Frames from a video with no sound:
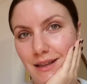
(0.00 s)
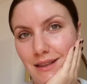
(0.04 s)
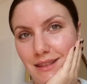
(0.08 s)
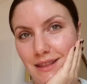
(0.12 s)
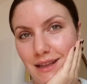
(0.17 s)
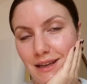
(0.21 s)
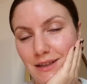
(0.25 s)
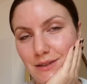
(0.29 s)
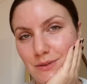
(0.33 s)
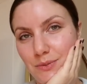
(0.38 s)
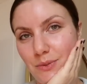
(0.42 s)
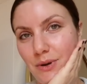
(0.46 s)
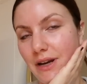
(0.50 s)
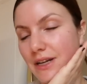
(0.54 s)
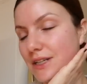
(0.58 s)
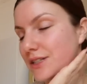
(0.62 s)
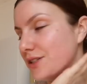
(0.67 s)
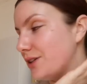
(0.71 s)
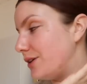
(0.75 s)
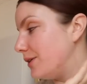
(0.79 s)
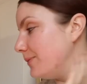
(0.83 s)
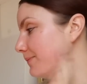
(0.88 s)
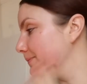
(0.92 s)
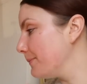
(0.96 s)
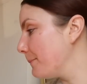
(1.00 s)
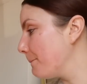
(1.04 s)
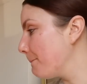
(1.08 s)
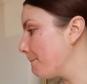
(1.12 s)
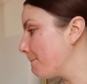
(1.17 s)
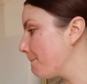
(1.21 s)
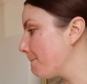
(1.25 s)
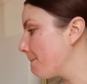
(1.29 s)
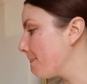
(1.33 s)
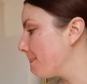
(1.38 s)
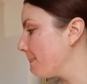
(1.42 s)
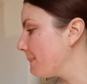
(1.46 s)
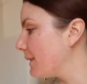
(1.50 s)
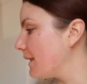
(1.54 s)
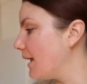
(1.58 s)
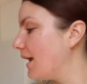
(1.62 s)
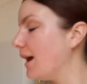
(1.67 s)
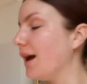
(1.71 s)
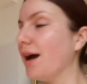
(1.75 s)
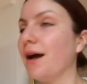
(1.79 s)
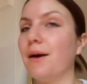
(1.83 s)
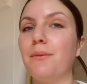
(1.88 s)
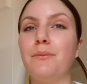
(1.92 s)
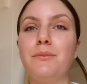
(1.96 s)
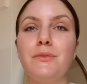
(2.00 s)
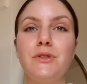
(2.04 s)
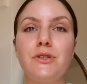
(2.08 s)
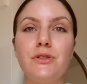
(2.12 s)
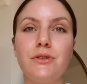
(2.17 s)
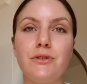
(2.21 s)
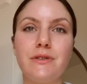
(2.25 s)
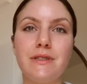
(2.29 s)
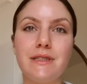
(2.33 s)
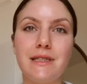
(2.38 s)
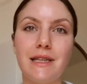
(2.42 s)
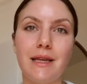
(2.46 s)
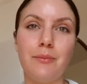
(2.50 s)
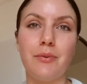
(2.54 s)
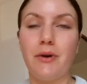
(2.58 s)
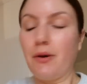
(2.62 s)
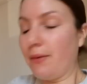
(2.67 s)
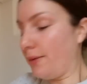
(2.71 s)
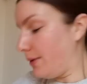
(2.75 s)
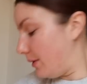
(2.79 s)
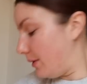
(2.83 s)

that's what I do, to sleep